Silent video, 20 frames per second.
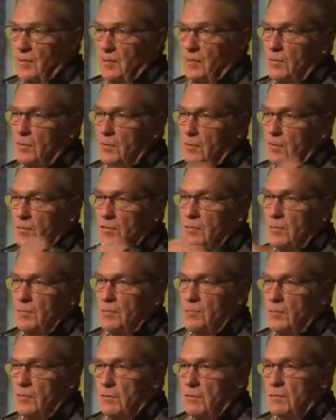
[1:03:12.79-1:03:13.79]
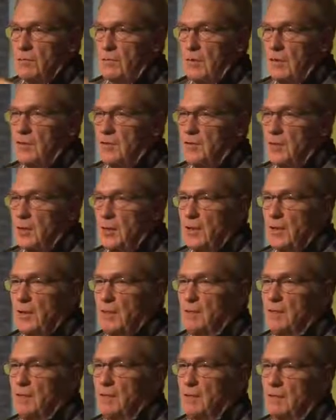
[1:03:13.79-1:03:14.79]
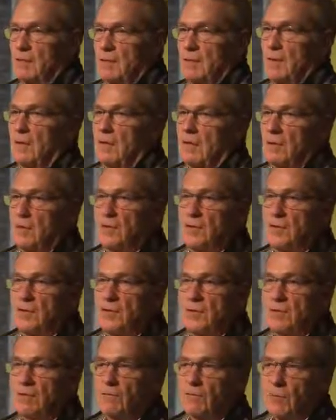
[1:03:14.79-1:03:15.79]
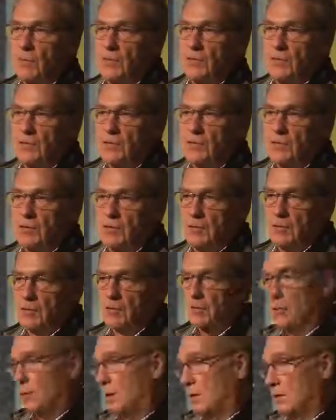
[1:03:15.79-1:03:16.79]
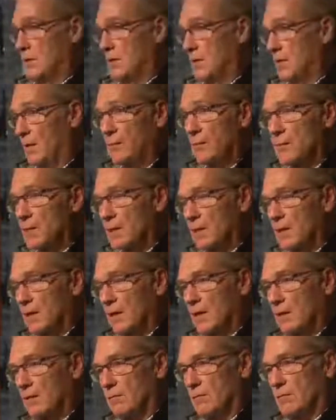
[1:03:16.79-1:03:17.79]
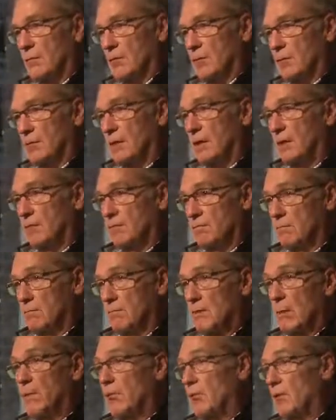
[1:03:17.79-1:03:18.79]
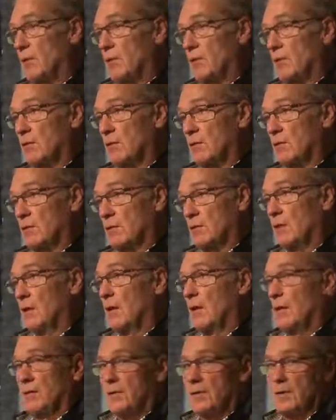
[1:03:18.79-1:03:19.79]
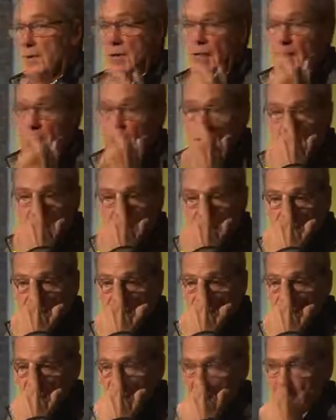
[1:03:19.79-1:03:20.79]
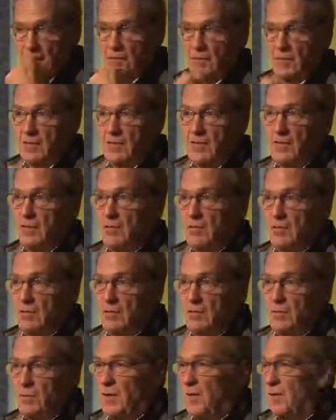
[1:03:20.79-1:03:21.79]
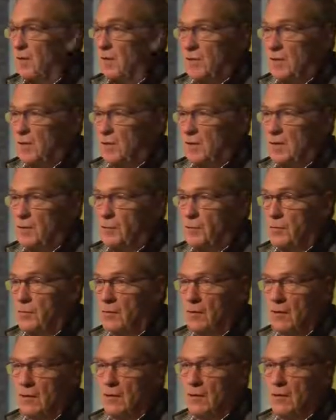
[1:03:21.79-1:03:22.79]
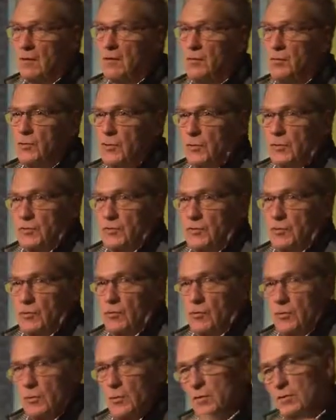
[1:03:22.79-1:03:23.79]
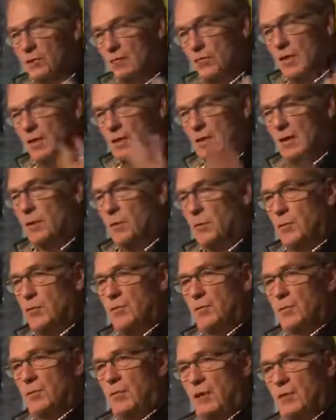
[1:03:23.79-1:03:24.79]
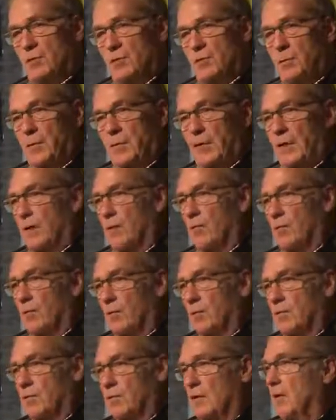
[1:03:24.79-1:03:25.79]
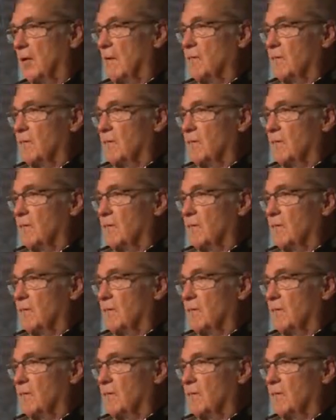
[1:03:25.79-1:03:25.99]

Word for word: but the most in, sort of articulate and convincing voices are those who aren't attempting to kind of, you know, get democratic office. There's a guy called Antonio Savater in Spain, for example, who just talks with great eloquence about the power of